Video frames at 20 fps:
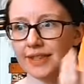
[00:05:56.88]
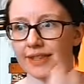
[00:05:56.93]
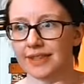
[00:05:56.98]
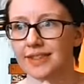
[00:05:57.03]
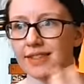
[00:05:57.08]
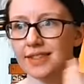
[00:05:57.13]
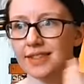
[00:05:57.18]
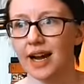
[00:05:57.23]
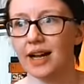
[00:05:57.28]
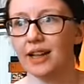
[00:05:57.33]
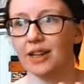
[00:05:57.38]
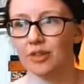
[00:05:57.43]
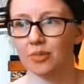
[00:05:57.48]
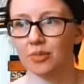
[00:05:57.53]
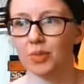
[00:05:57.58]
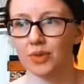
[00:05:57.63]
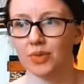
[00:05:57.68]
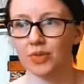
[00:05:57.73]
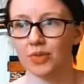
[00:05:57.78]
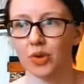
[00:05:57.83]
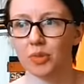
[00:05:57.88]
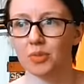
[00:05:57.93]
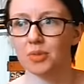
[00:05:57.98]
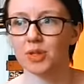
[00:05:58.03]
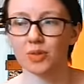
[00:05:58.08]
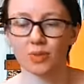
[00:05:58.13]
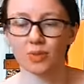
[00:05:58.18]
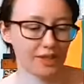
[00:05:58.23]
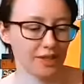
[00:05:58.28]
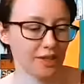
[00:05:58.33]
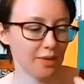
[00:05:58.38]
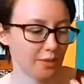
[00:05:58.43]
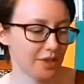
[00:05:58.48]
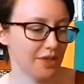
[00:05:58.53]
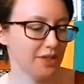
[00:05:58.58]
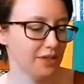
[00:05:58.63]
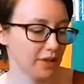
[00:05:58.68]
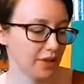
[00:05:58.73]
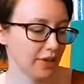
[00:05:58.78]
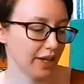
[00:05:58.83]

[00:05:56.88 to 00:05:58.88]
this style of performance where someone is